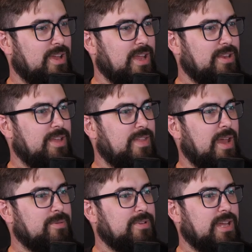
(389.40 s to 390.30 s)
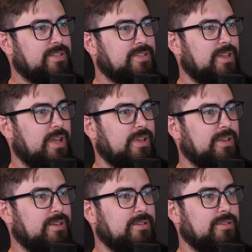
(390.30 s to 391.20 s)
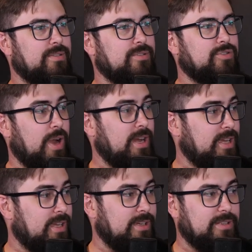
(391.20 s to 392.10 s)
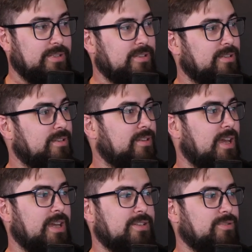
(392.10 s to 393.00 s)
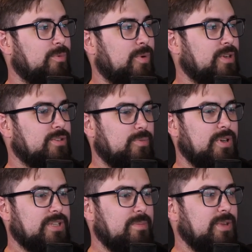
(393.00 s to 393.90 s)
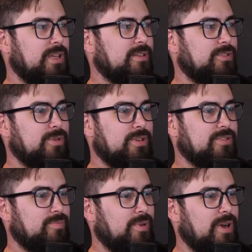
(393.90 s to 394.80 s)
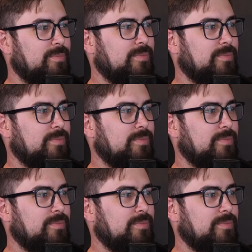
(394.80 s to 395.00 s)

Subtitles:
And that's like training. That's, what does that mean? 2 years of prep.